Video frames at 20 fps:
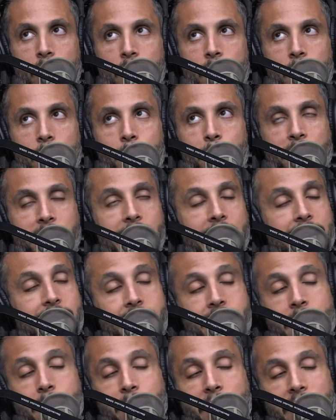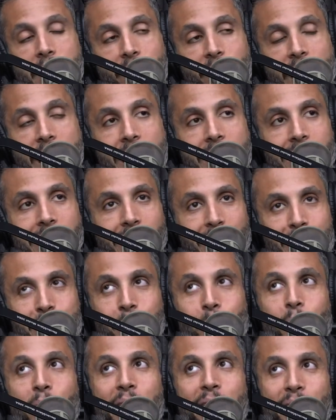Yeah. But that's it, man. If I had to list
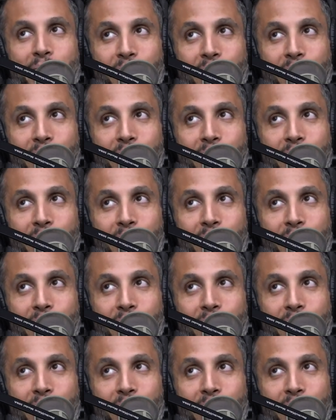one